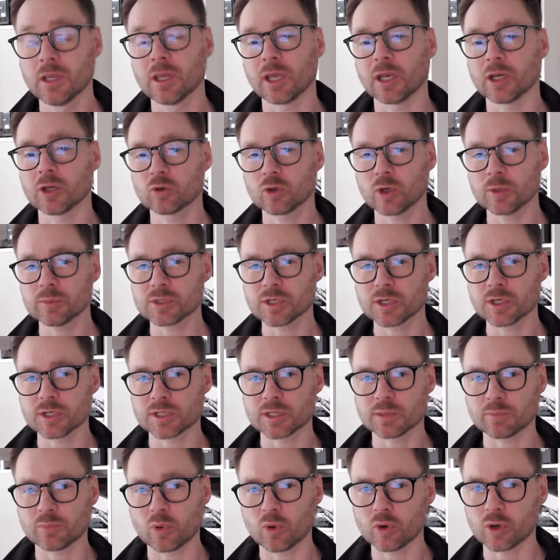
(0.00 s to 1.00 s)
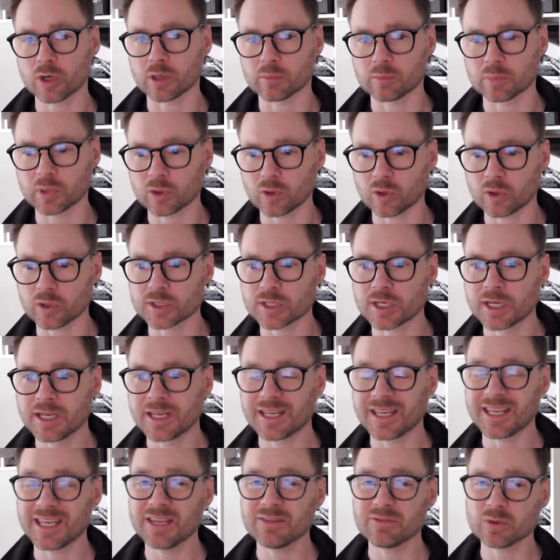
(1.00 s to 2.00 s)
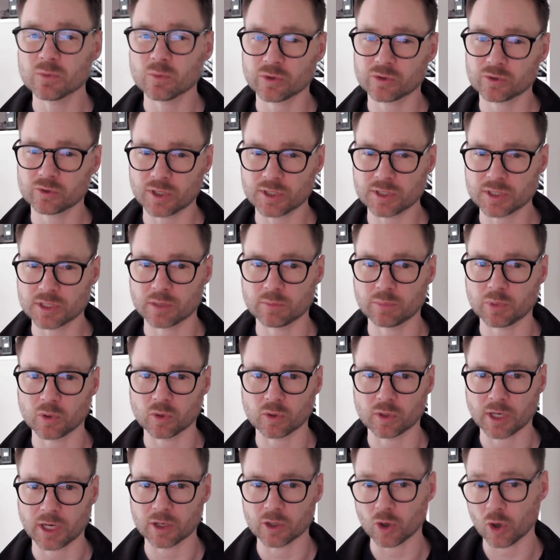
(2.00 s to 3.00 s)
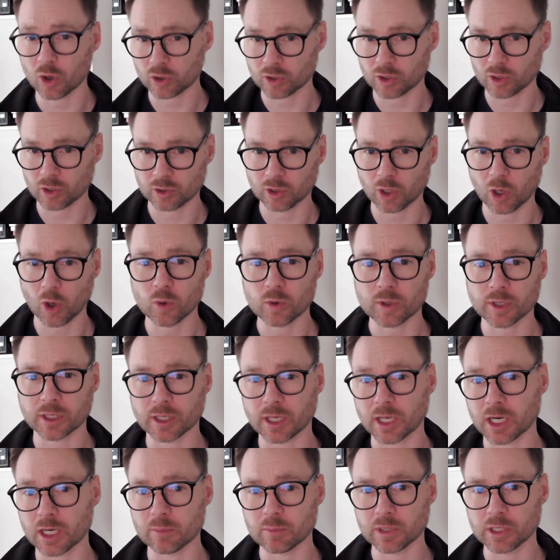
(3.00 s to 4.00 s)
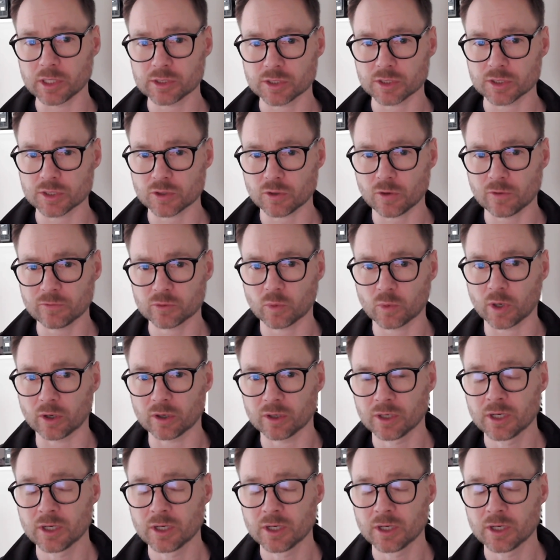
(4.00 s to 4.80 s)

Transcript: And encryption is important because even with trusted boot and not loading any malicious software,